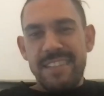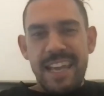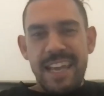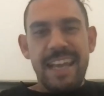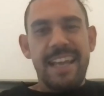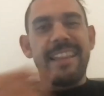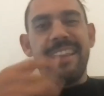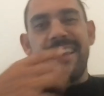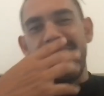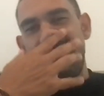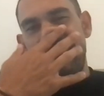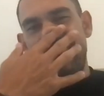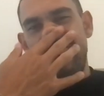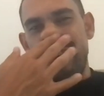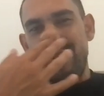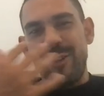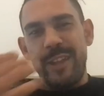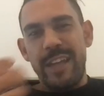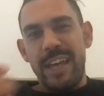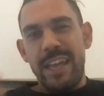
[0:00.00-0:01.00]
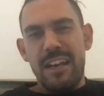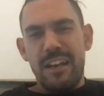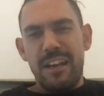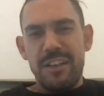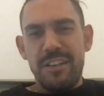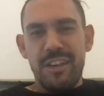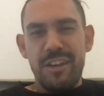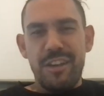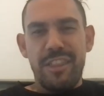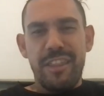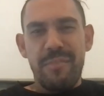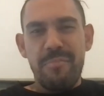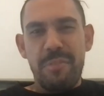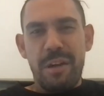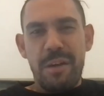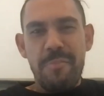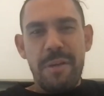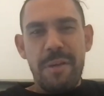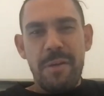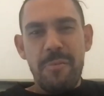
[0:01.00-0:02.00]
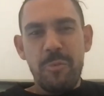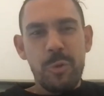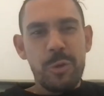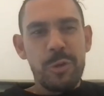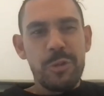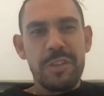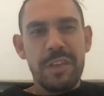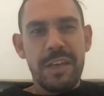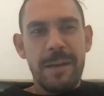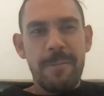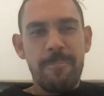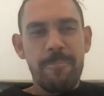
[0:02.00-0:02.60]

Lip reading: tackling and all that, and I don't think my mum was